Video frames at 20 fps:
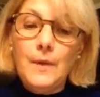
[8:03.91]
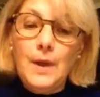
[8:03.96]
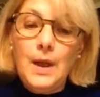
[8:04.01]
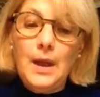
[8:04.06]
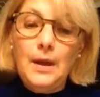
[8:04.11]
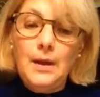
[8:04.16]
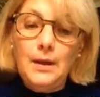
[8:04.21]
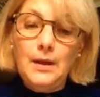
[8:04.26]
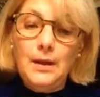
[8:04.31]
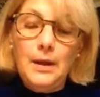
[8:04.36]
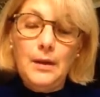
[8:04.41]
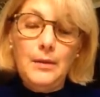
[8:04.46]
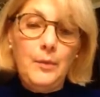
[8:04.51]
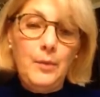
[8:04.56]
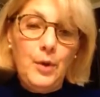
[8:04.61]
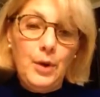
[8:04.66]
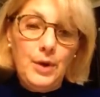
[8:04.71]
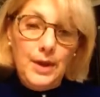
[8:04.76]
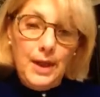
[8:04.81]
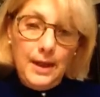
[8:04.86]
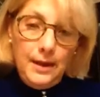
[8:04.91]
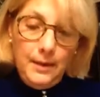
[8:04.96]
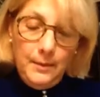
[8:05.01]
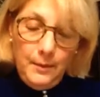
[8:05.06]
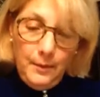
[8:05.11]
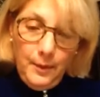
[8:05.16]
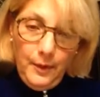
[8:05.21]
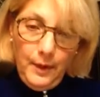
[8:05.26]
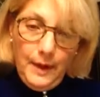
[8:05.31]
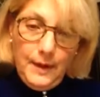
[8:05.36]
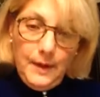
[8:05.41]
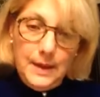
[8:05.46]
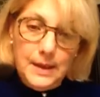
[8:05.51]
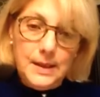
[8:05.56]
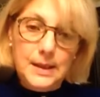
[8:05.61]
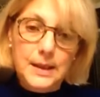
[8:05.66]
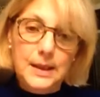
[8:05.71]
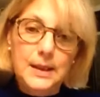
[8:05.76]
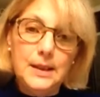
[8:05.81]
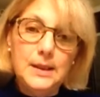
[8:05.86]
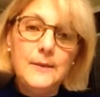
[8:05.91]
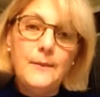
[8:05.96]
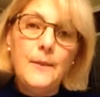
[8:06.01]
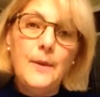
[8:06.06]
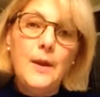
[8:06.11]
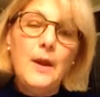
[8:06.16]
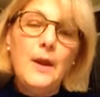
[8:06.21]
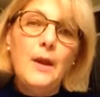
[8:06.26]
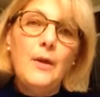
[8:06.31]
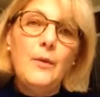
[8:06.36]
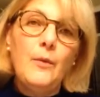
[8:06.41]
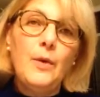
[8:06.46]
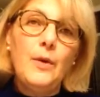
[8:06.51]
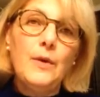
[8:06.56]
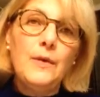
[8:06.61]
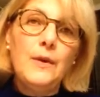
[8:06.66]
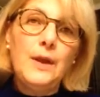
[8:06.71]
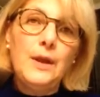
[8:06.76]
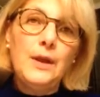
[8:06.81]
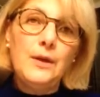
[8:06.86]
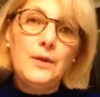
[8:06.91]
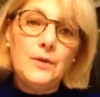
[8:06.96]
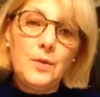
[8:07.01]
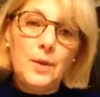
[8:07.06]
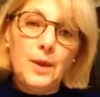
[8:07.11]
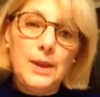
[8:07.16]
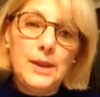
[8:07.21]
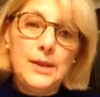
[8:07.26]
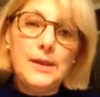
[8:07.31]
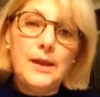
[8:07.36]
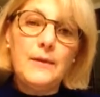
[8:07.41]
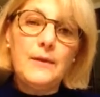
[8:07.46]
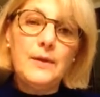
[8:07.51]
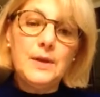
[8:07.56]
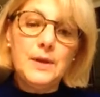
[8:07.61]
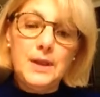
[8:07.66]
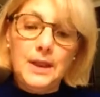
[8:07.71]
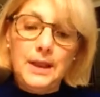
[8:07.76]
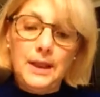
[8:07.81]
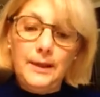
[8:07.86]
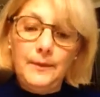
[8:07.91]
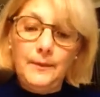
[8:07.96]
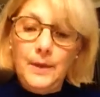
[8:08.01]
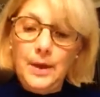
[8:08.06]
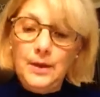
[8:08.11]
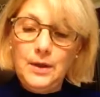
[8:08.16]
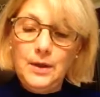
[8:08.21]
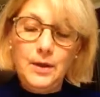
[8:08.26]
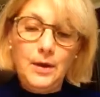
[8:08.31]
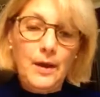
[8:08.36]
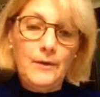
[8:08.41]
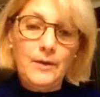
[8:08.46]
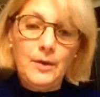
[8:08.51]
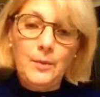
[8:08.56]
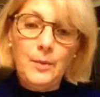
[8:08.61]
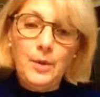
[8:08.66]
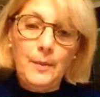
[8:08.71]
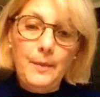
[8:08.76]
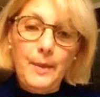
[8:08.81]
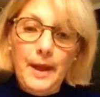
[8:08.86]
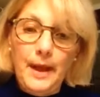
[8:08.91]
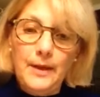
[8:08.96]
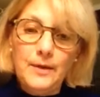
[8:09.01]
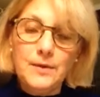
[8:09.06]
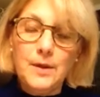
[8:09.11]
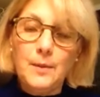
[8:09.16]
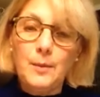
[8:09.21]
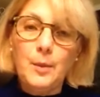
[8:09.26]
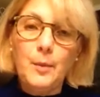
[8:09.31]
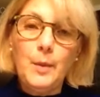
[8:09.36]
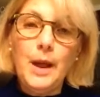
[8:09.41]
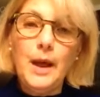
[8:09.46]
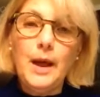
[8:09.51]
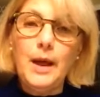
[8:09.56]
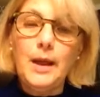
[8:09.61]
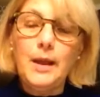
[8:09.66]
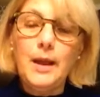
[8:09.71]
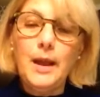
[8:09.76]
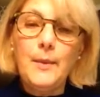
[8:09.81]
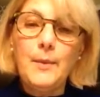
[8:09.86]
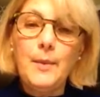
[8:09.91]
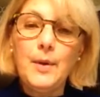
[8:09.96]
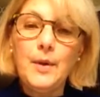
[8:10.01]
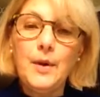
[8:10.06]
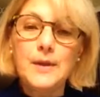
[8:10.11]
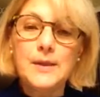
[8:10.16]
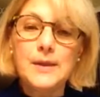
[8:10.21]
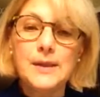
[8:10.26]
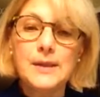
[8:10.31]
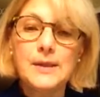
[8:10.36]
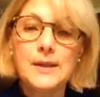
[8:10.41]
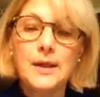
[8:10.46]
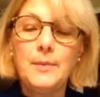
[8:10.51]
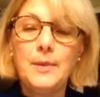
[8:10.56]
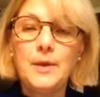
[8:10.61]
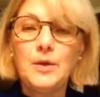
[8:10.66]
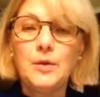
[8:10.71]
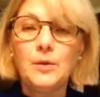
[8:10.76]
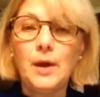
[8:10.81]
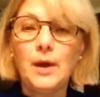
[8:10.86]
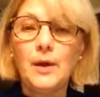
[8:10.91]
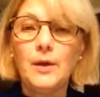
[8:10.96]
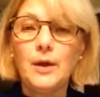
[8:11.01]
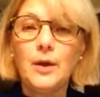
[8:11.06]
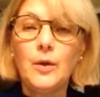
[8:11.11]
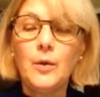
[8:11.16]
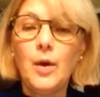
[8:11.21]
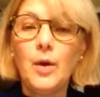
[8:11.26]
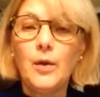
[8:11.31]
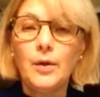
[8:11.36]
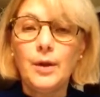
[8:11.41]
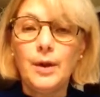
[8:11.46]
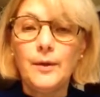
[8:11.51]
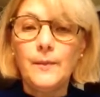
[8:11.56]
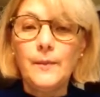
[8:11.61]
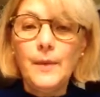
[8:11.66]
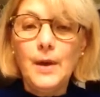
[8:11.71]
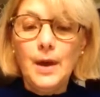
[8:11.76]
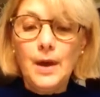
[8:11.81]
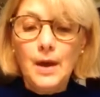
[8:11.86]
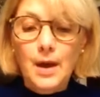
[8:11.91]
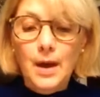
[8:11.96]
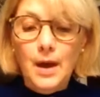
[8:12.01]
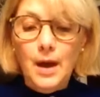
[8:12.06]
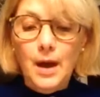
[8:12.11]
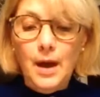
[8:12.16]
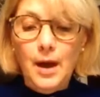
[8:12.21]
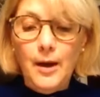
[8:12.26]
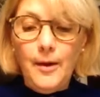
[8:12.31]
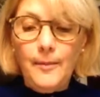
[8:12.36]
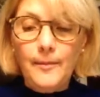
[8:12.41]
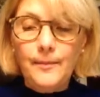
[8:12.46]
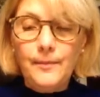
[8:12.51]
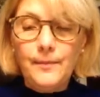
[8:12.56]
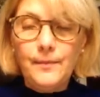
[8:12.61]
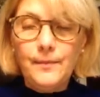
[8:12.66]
and put that in parentheses with the year 2017, and you don't have to put a page number behind that because it's going to be directly quoted. Well,